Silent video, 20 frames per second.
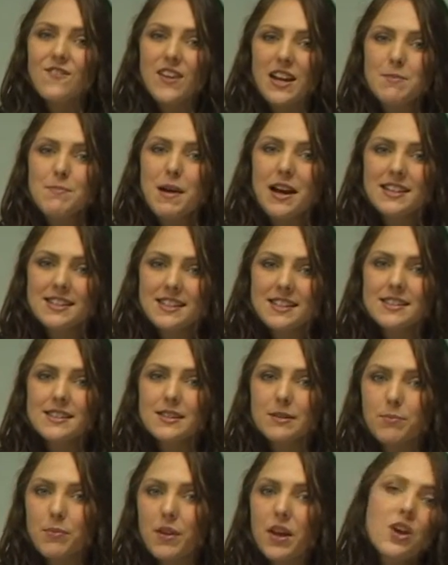feedback
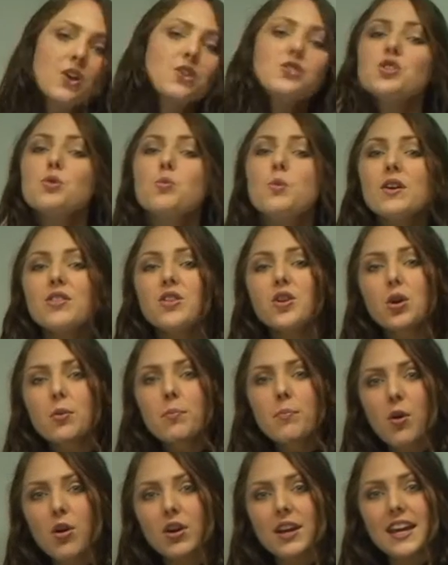system. So whether your
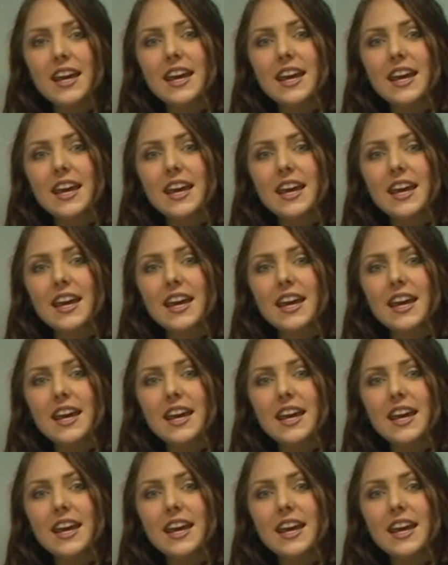body